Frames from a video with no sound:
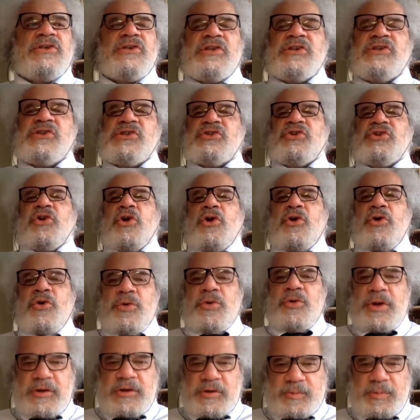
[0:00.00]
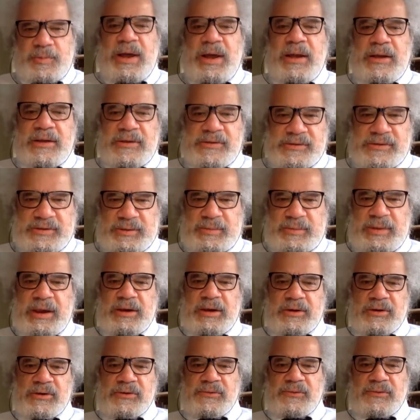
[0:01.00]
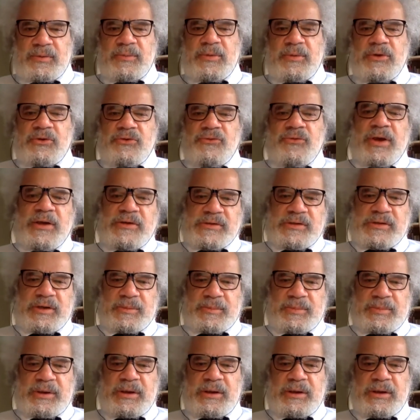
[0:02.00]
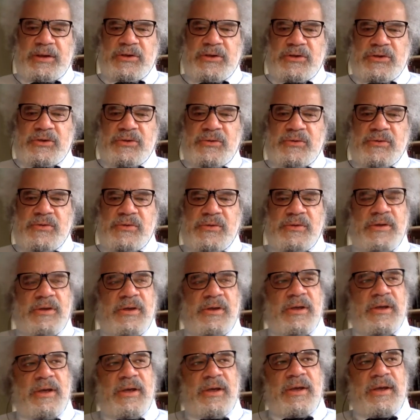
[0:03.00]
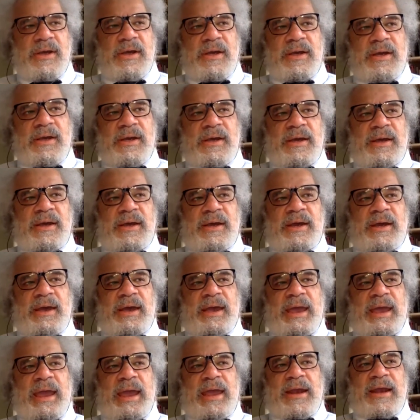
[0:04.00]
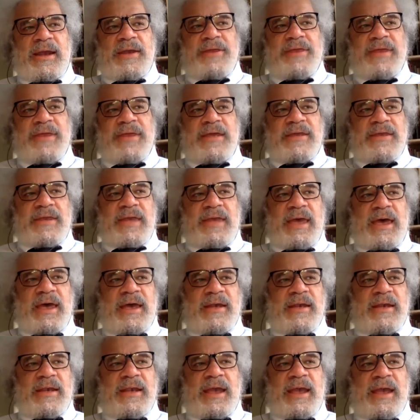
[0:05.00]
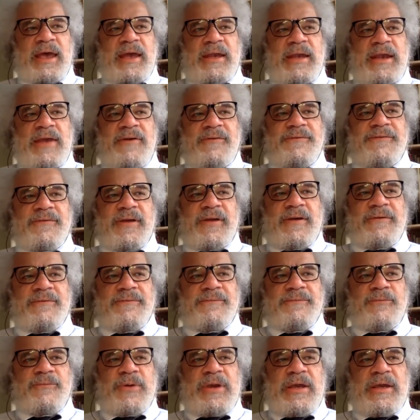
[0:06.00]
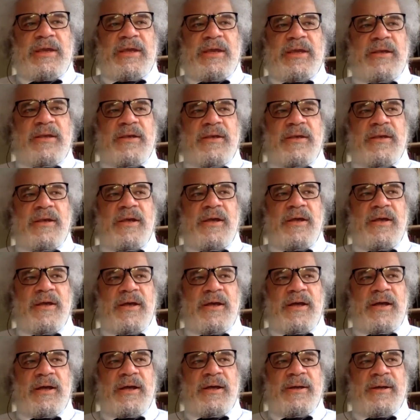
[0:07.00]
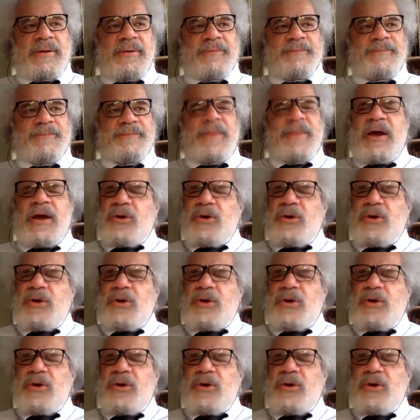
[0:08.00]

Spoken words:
discourage policymakers from addressing big issues. And I think that if we can, to